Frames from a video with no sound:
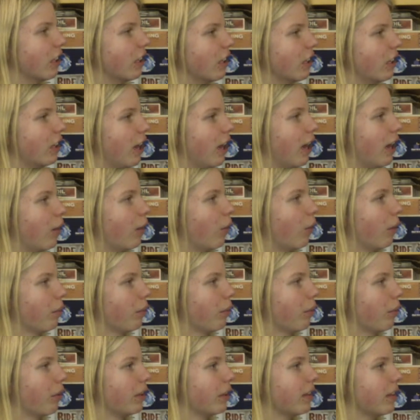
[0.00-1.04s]
at one
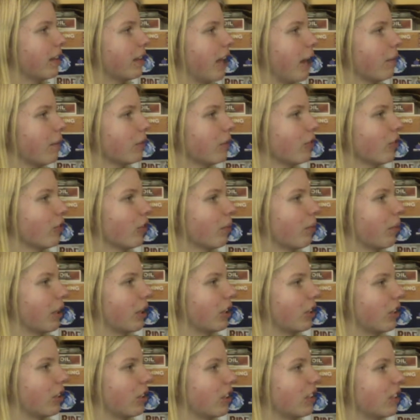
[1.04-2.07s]
point, the atmosphere
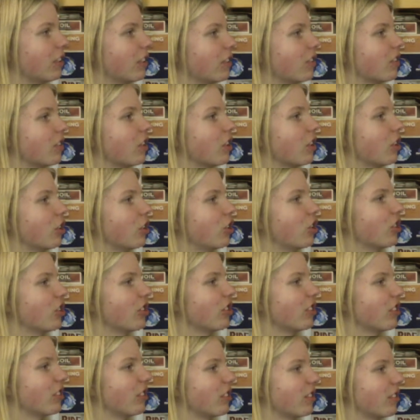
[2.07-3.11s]
pressure is just
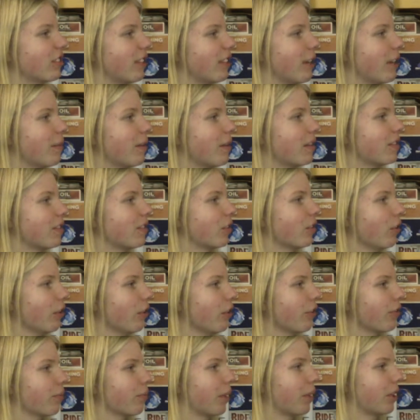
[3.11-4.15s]
as the same as
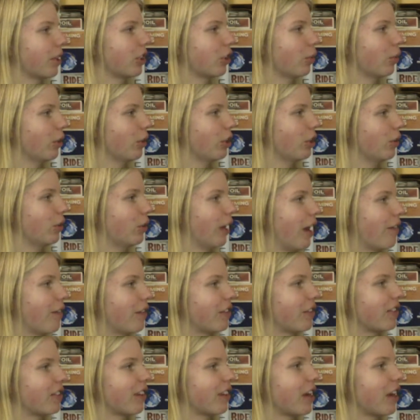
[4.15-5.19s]
Earth's pressure, which you would have
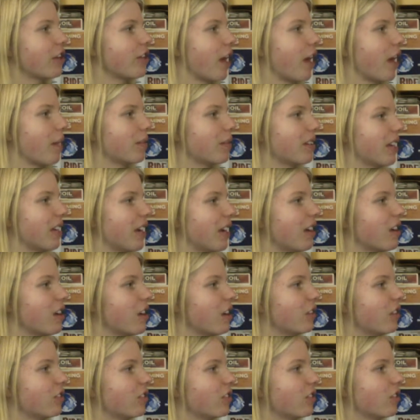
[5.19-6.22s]
inside your habitat,
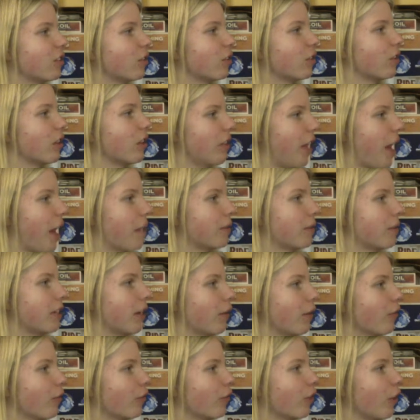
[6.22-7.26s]
so the habitat
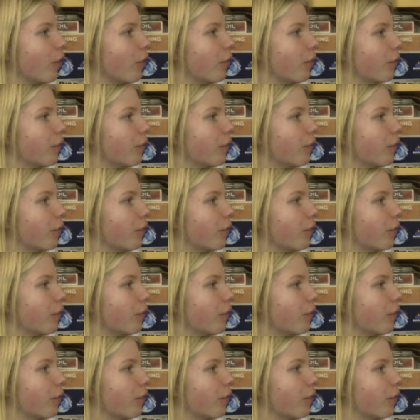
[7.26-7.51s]
would float.